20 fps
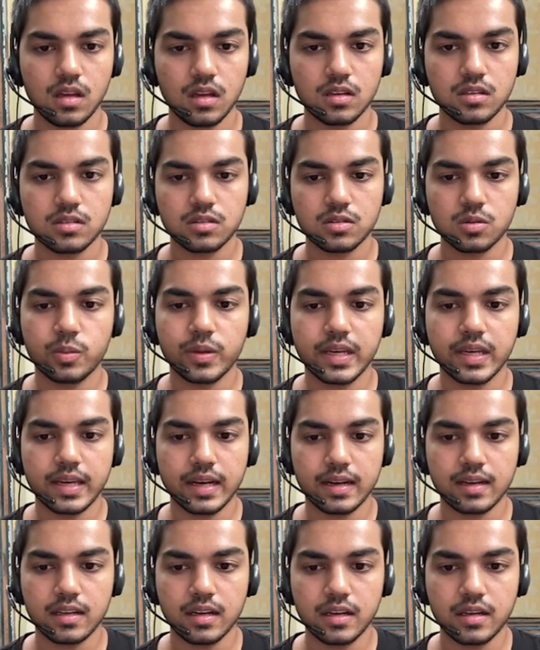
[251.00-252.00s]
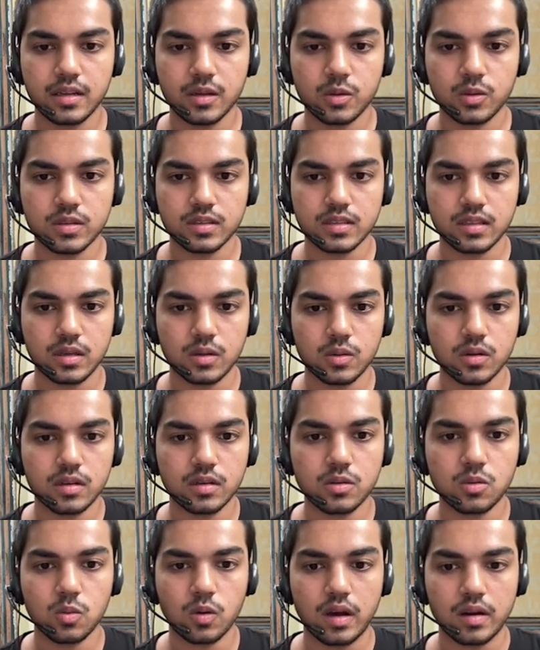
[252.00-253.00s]
So we get that u is equal
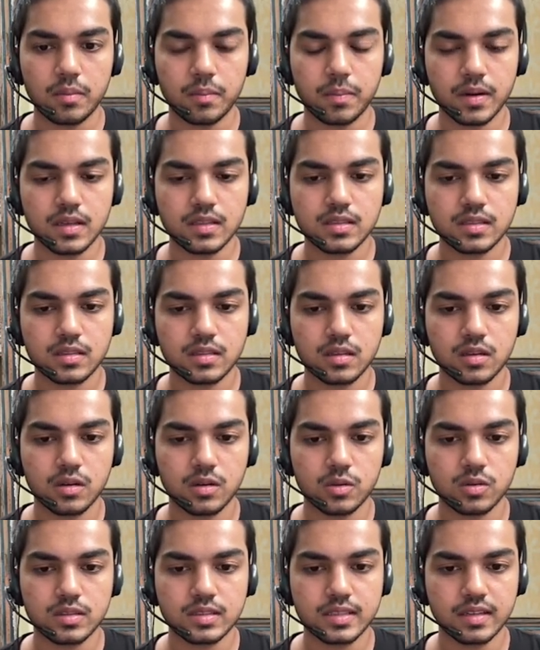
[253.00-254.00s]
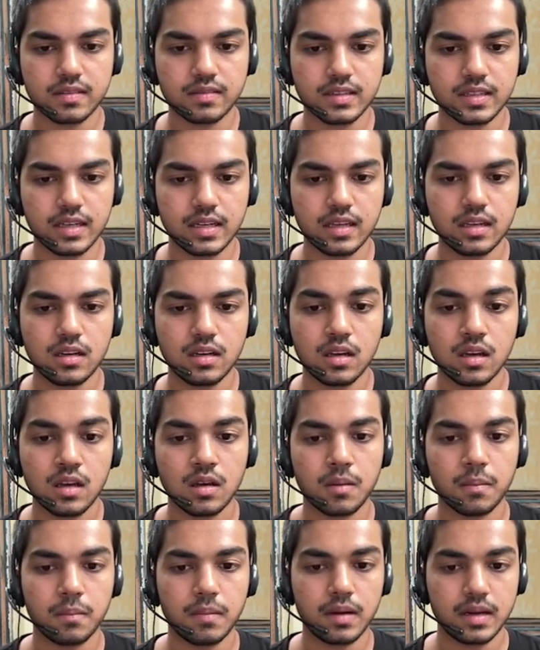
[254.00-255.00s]
to 1 plus root 70
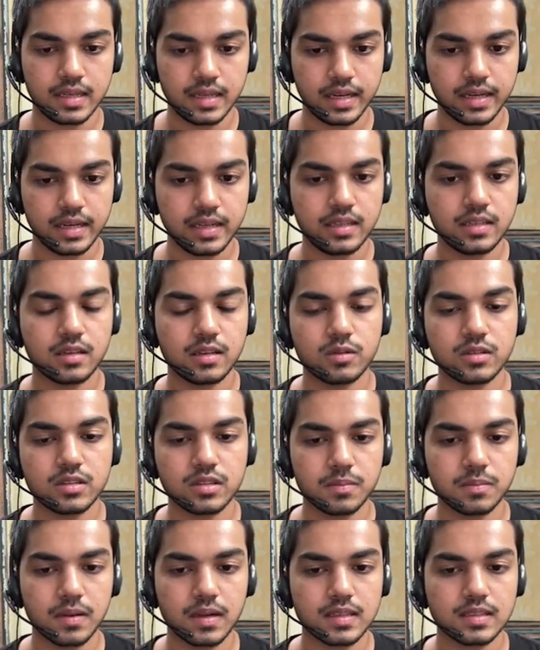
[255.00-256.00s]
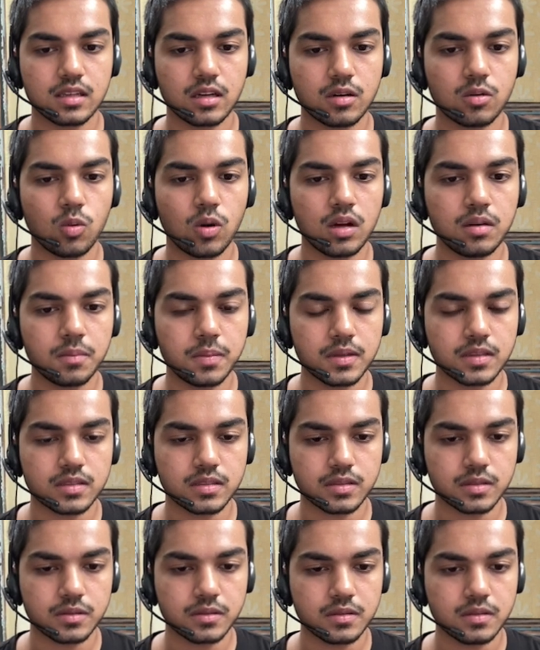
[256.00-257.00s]
by 8, which implies that 1 plus
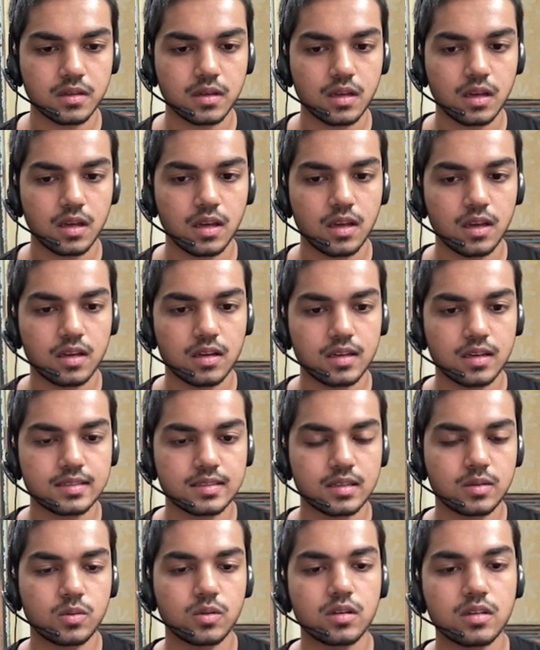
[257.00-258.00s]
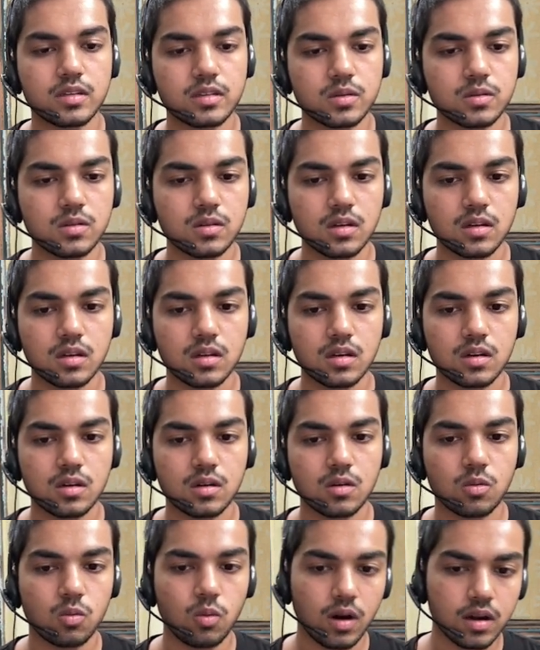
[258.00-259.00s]
u is equal to
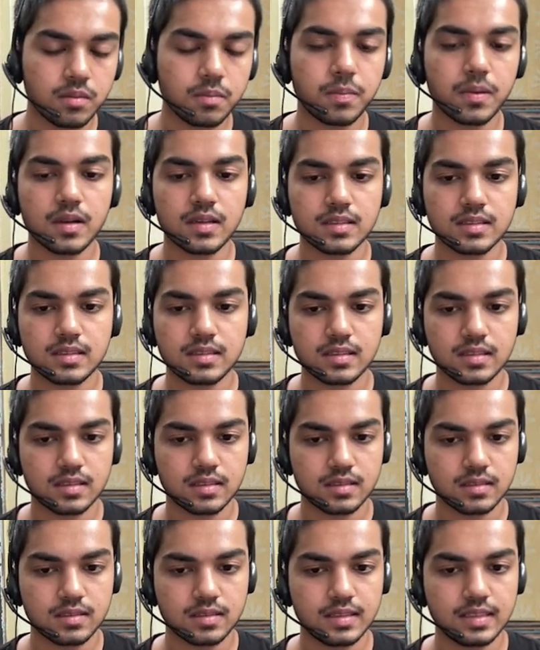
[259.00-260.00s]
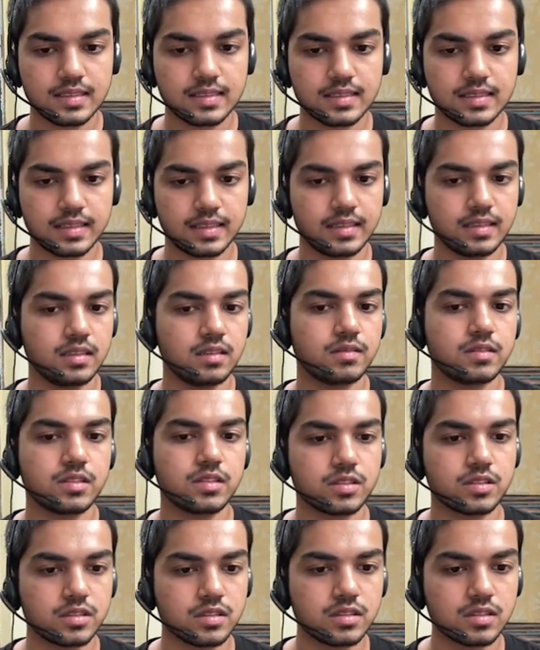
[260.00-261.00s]
1 plus this thing, which
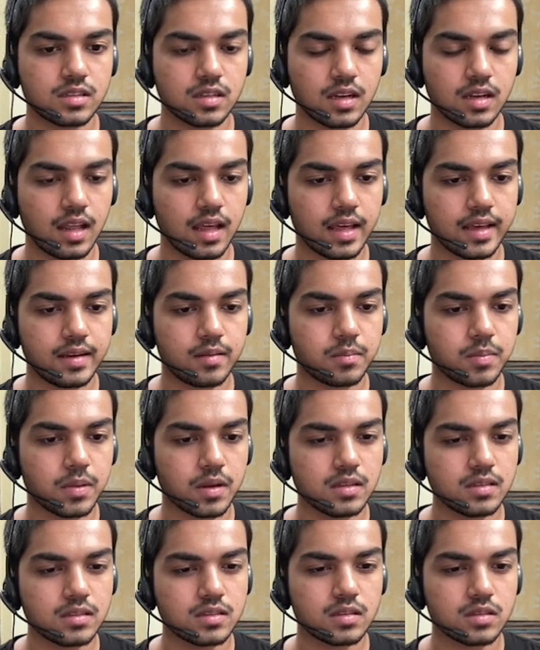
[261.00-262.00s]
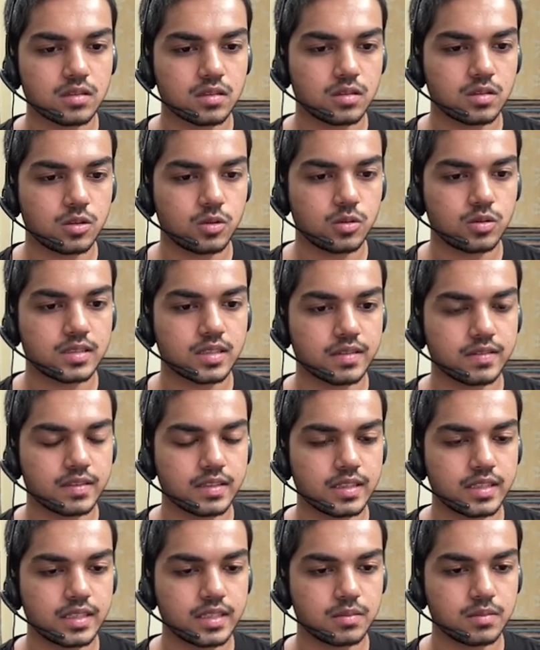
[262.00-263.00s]
is just 9 plus root
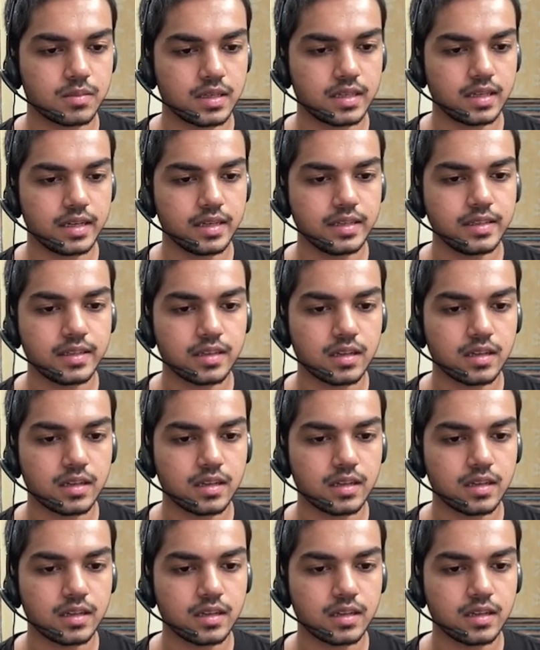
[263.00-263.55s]
70 by 8